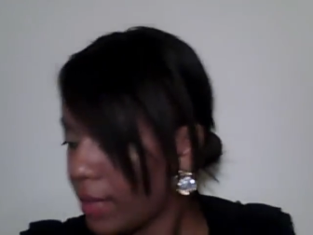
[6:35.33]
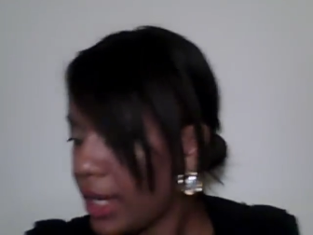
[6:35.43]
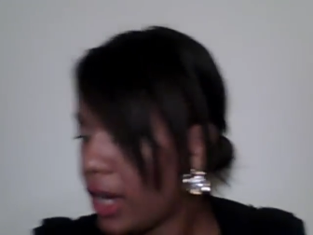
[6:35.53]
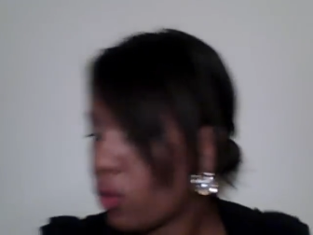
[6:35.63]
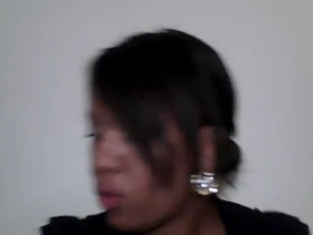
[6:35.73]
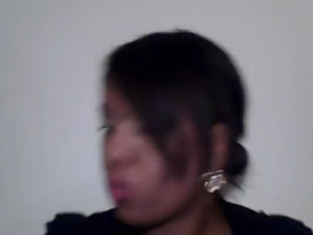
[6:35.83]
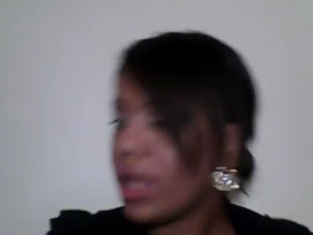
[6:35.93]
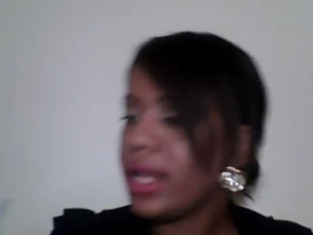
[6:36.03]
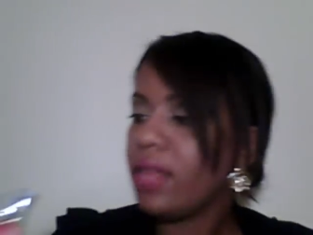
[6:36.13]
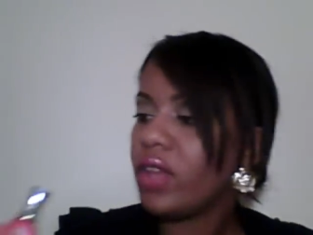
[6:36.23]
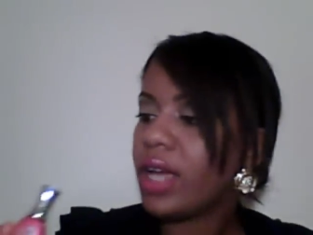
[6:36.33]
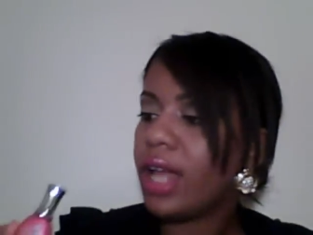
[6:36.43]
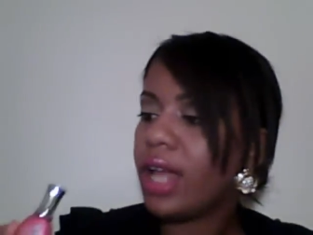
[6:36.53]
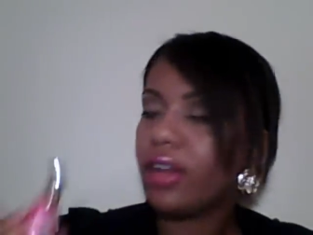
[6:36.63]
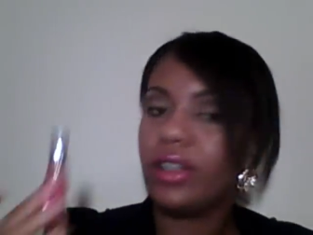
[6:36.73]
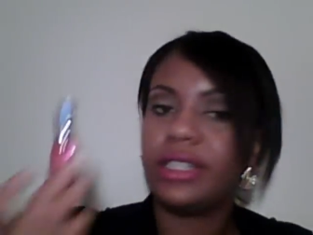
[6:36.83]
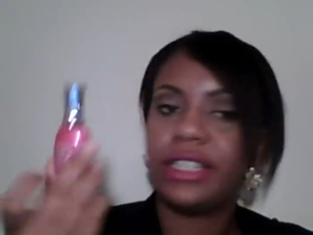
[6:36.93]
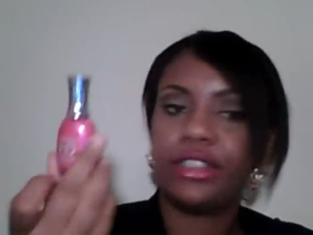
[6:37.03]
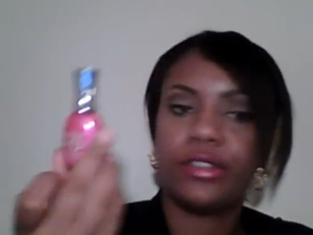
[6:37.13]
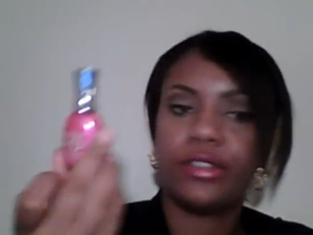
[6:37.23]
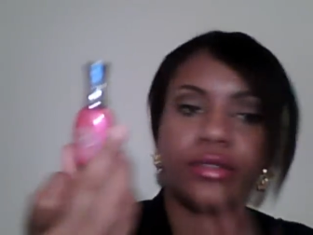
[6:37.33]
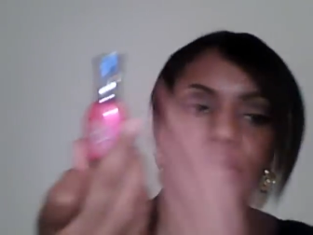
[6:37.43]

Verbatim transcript: And one in the color digital.